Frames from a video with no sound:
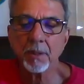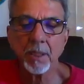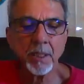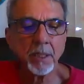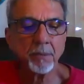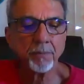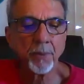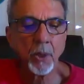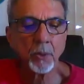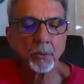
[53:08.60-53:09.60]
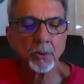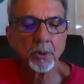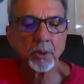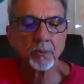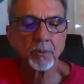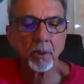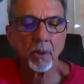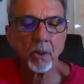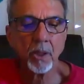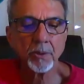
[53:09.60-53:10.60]
in front of the
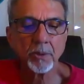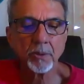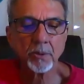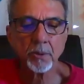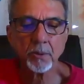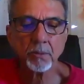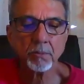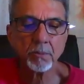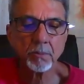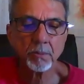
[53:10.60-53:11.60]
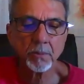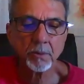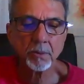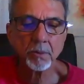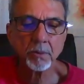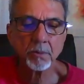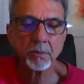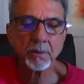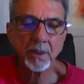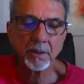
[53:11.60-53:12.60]
Lord. So do
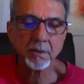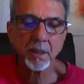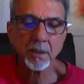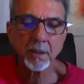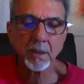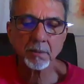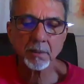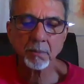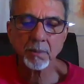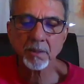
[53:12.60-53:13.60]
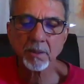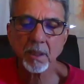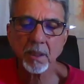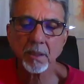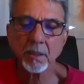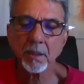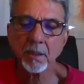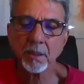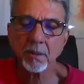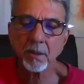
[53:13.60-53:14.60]
satsanga, namaskara,
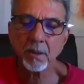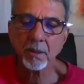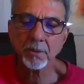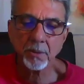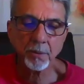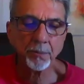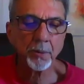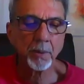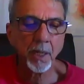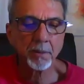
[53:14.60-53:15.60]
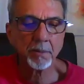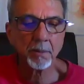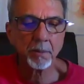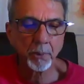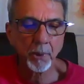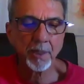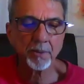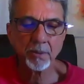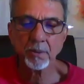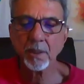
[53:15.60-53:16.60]
and acknowledge. So if you get a
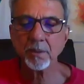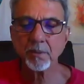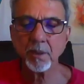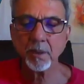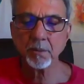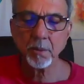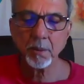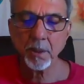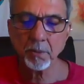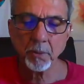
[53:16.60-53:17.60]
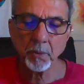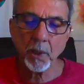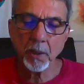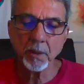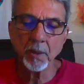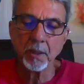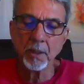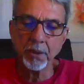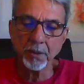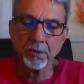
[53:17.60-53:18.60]
prize or anything, any reward,
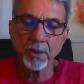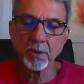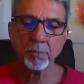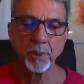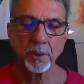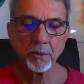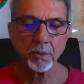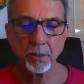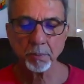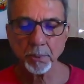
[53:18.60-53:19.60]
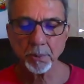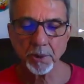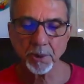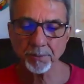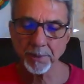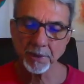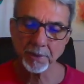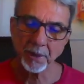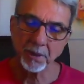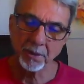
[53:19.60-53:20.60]
you just bring to your puja and
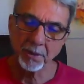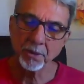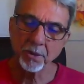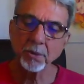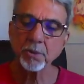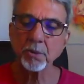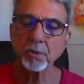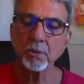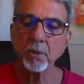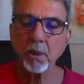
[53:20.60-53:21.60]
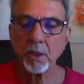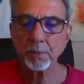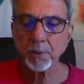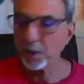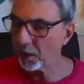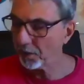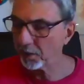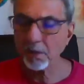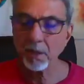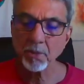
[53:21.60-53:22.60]
say, this goes to you, Lord,
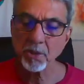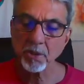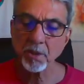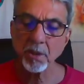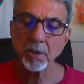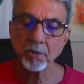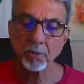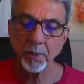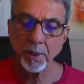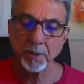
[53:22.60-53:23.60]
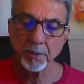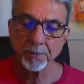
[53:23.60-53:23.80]
because I'm just an instrument.